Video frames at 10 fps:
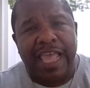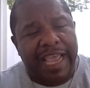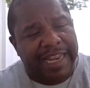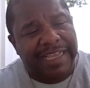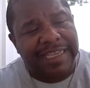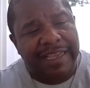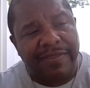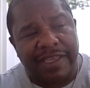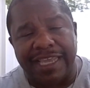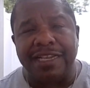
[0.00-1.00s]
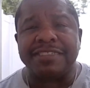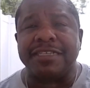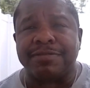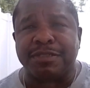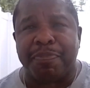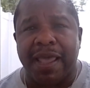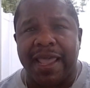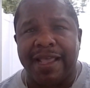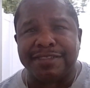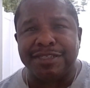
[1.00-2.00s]
and he either intercepts the
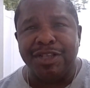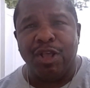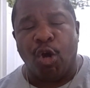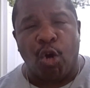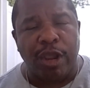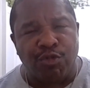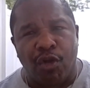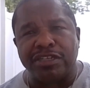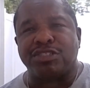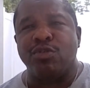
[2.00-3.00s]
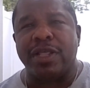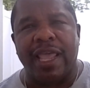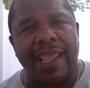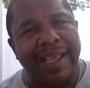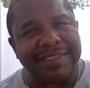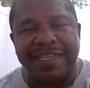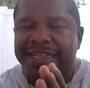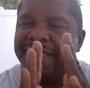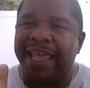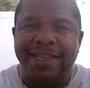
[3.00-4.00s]
pass or he runs through the hands.
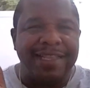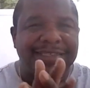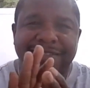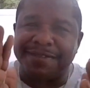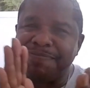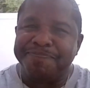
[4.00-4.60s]
Hey, listen,